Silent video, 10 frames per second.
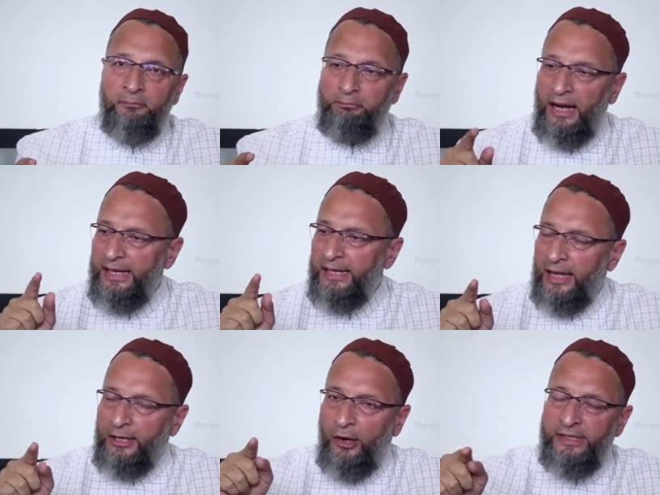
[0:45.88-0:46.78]
by
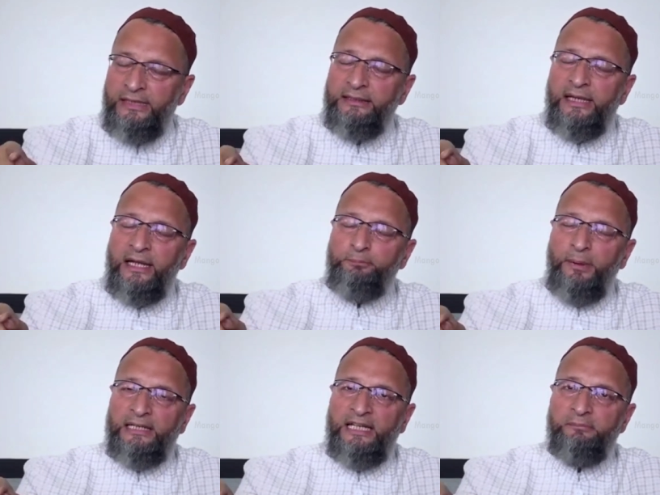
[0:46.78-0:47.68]
allowing their
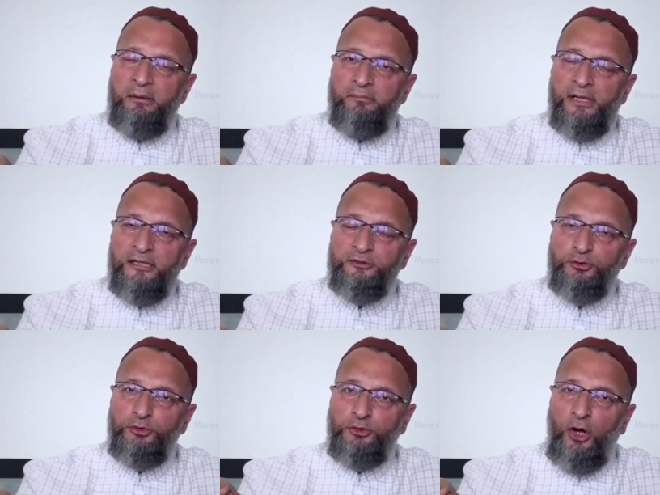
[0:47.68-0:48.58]
party members
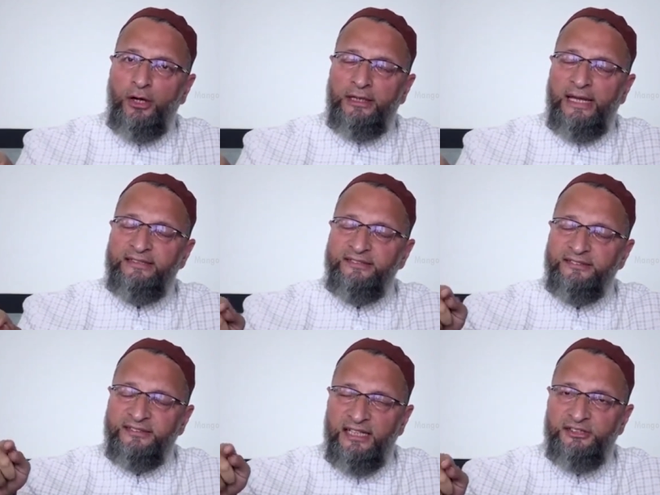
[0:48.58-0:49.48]
to talk in
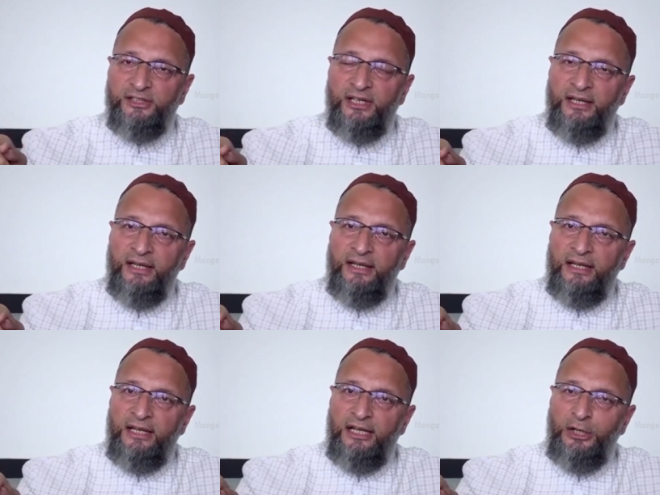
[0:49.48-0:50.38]
such
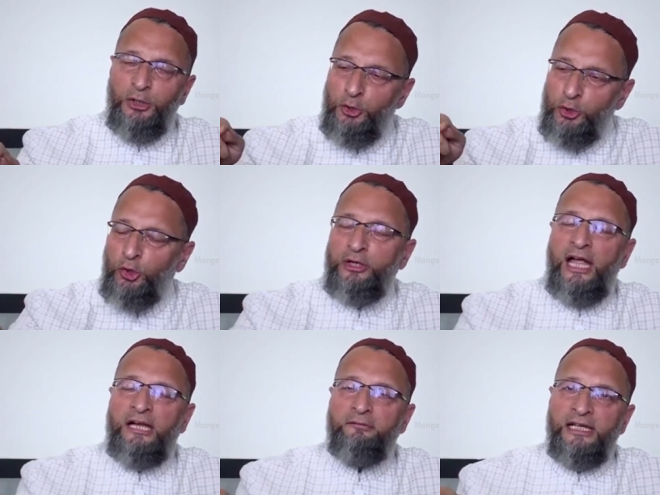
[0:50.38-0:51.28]
low
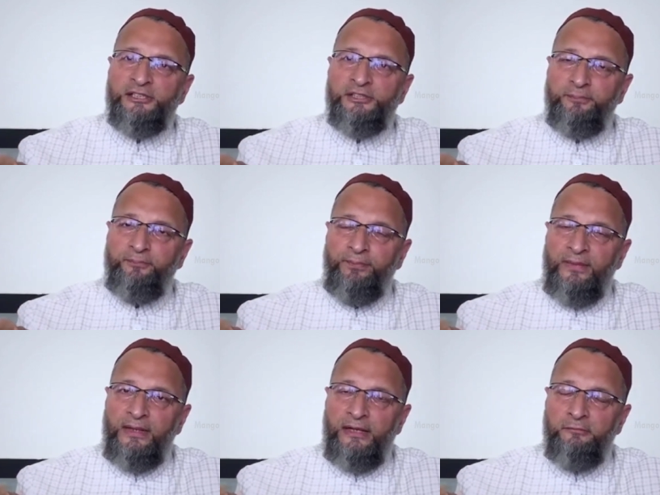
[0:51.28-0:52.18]
language,
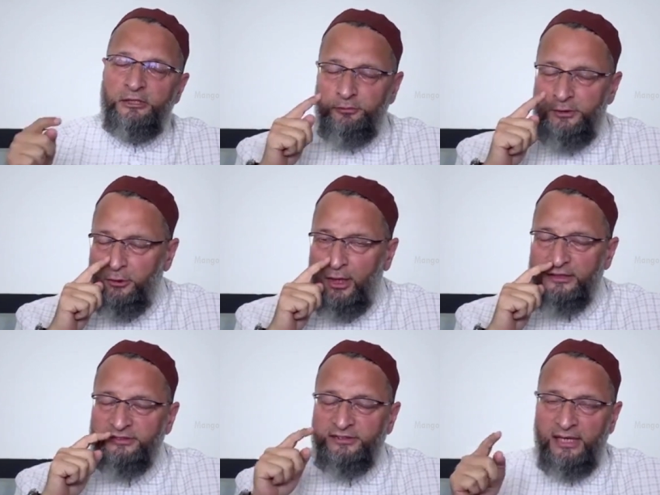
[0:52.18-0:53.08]
which we call
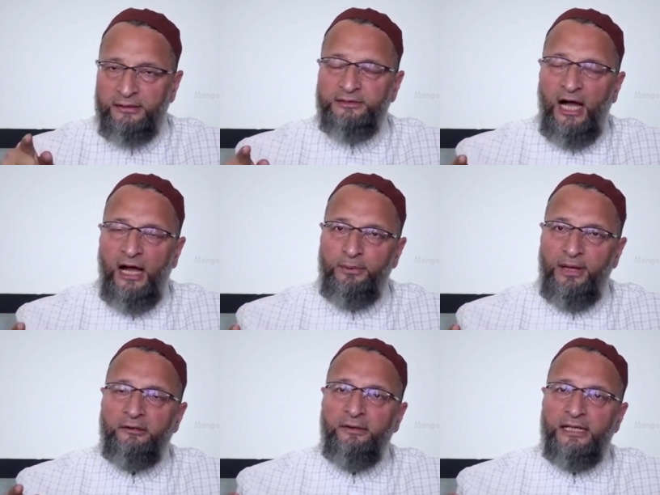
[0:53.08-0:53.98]
a sadak chhap
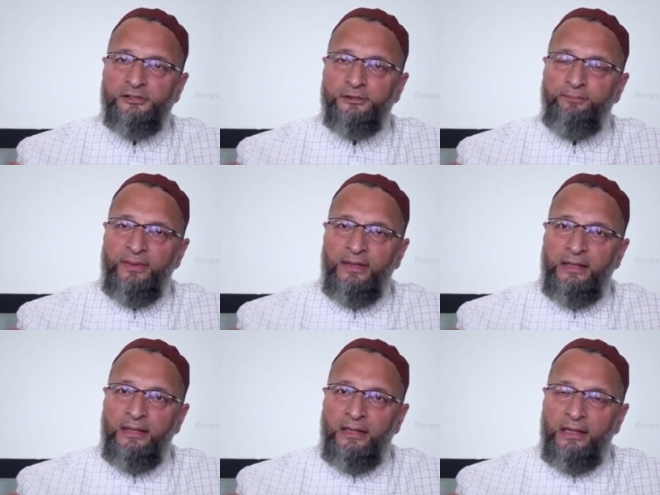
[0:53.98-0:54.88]
language,
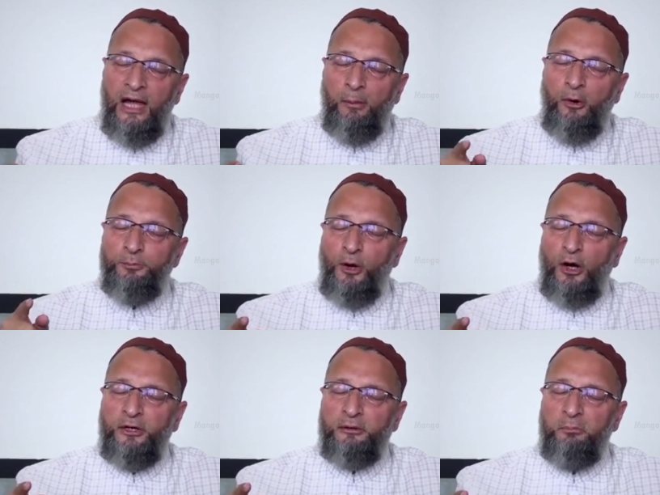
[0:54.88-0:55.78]
about
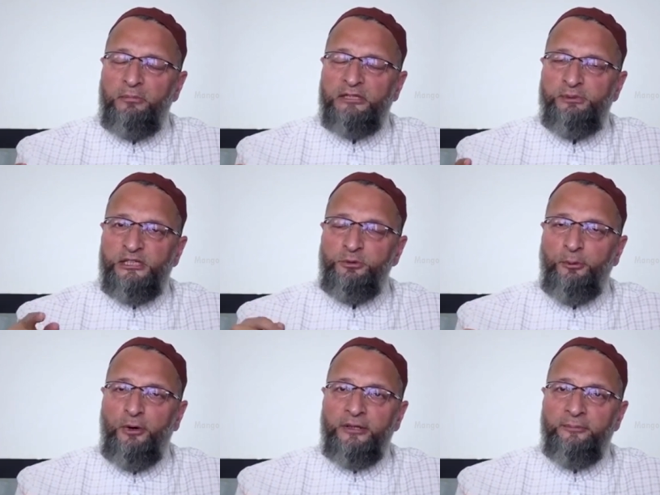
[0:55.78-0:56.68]
Prophet Muhammad, peace be
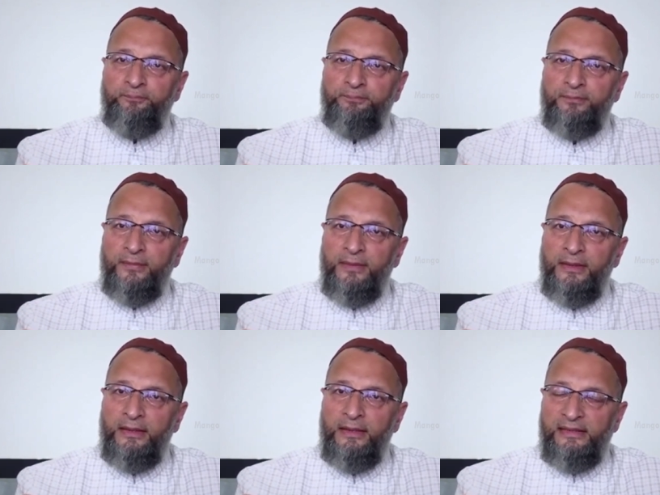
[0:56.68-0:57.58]
upon him.
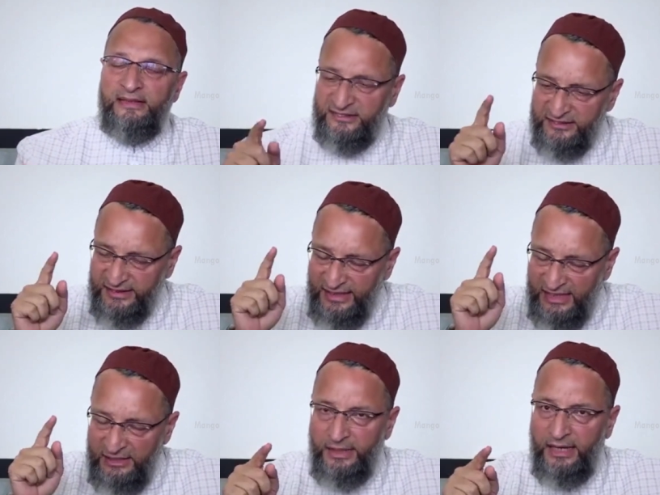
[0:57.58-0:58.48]
This is a
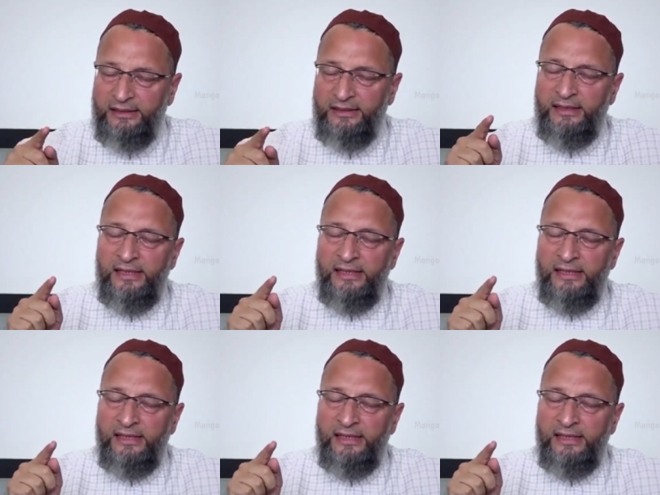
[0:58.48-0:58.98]
deliberate